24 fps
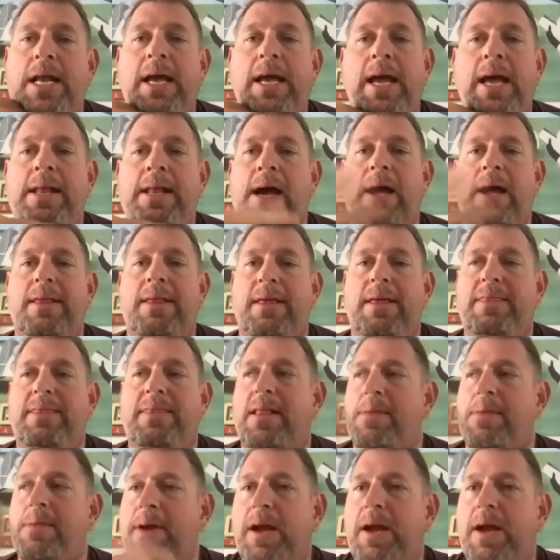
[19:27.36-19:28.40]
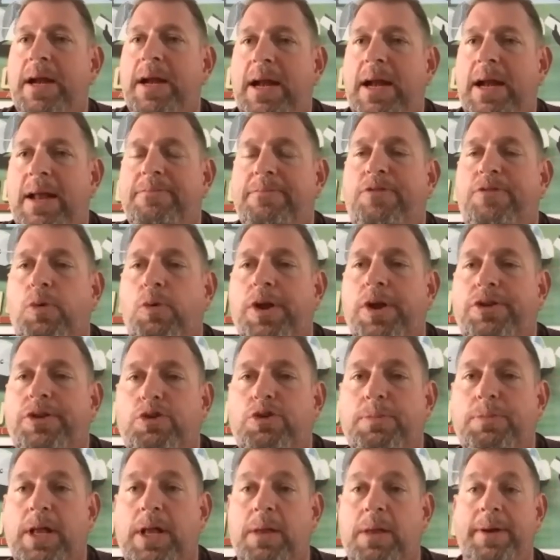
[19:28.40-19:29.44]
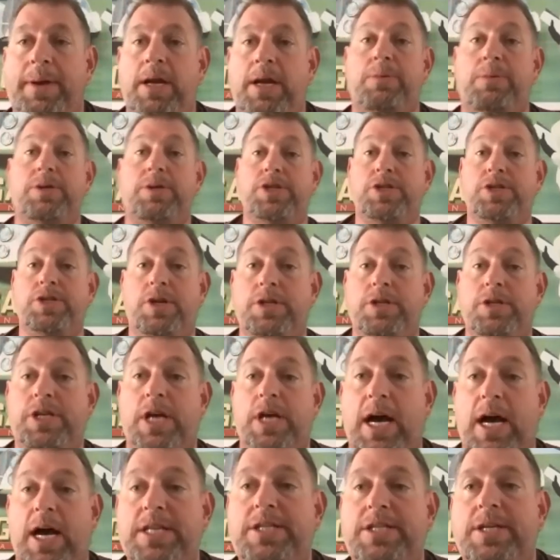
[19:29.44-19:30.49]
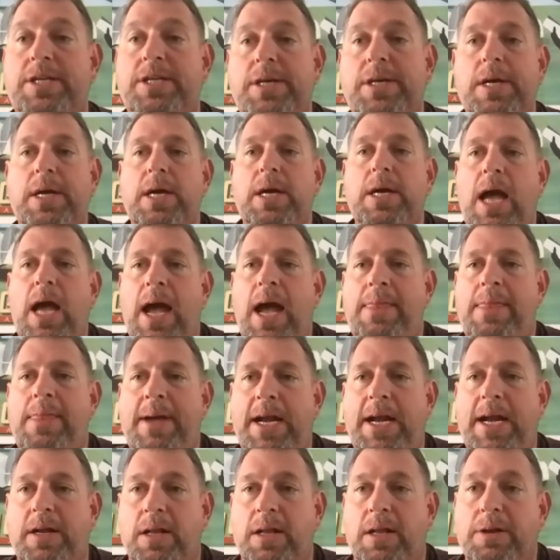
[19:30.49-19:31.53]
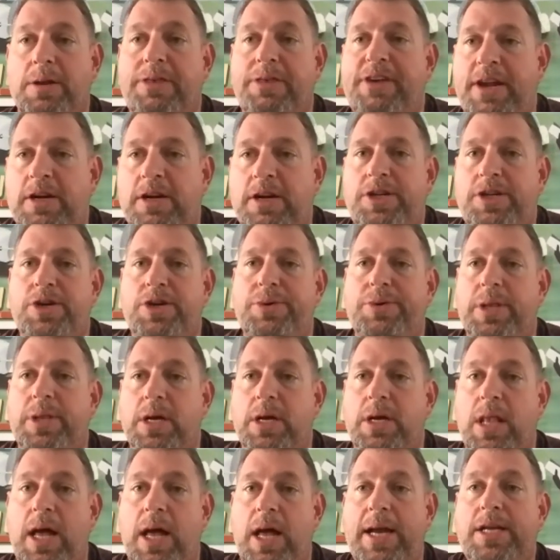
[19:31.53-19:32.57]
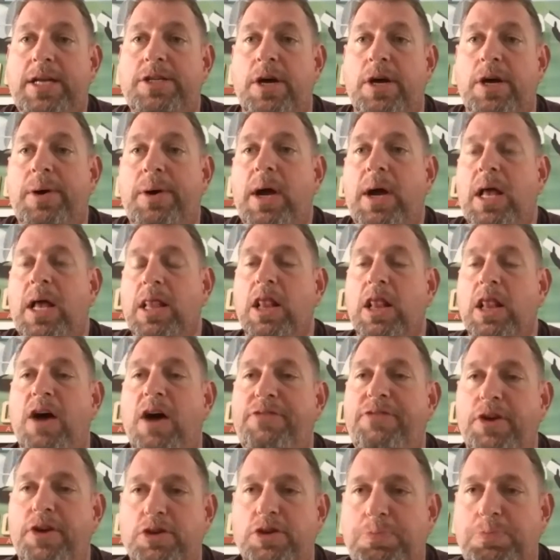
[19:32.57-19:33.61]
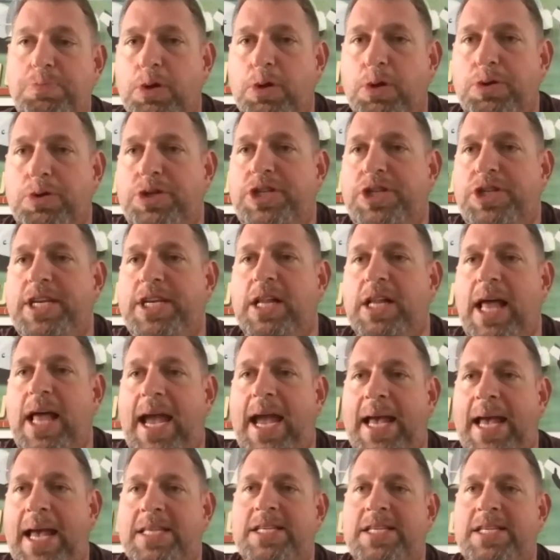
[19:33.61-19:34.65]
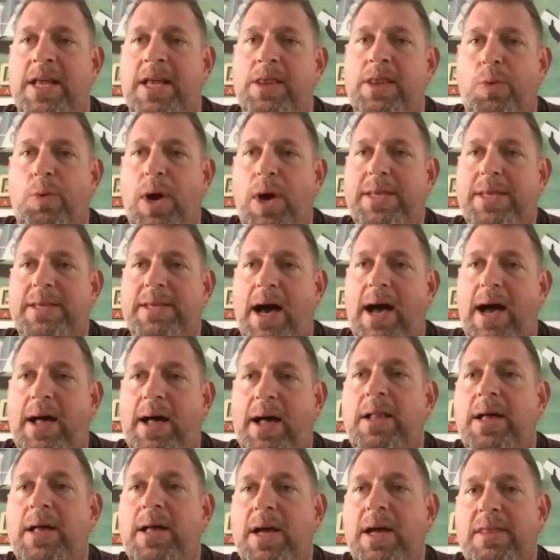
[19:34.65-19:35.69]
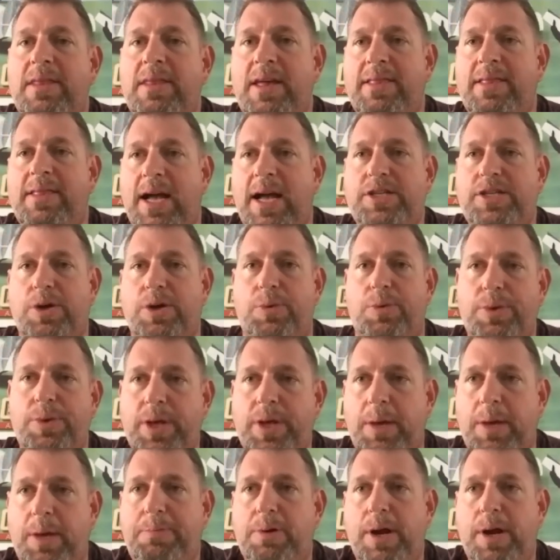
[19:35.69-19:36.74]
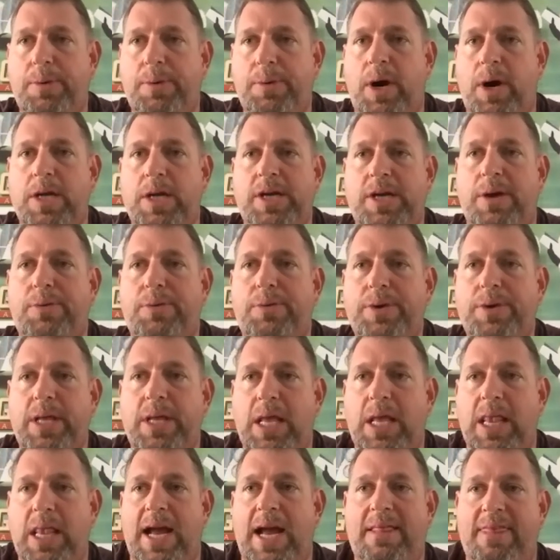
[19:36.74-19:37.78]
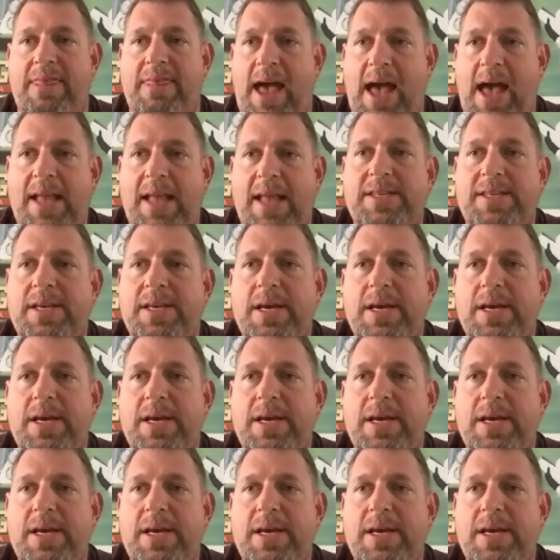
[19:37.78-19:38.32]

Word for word: and I think they made it in a 42 millimeter, which is a good size. Sure. And they made it a little thinner too, it looked like. So love those blued steel hands on the white dial. I think that's a really pretty watch. I really like that.